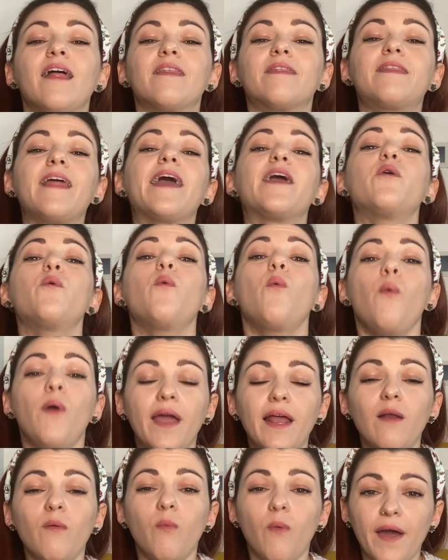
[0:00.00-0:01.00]
They
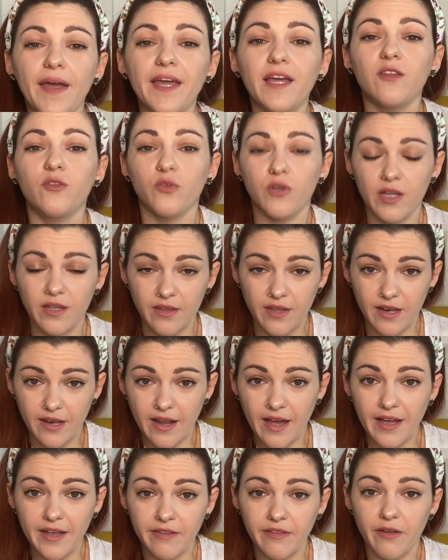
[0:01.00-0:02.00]
will wake during the
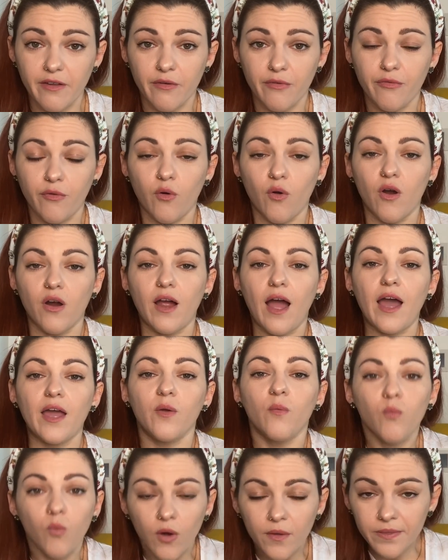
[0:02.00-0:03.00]
night, therefore I
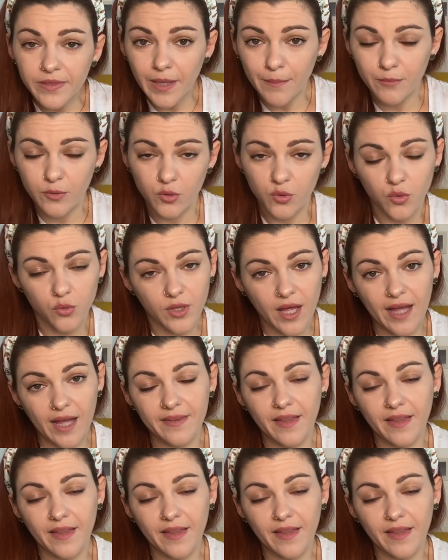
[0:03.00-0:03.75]
want them to do that.